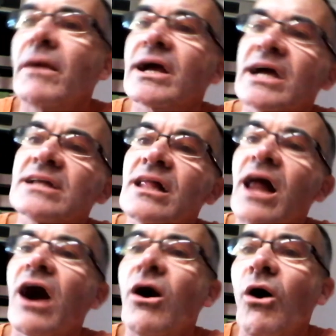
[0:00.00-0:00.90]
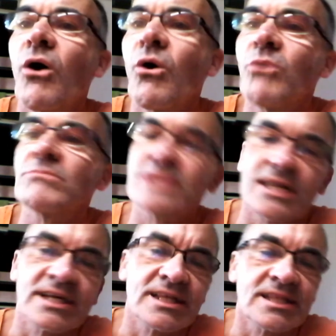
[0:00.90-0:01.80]
Get along home,
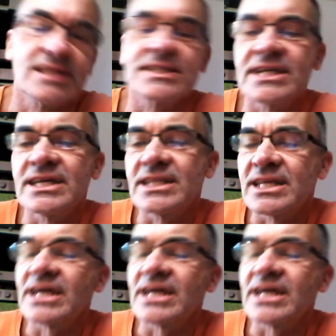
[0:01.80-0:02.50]
Cindy, Cindy,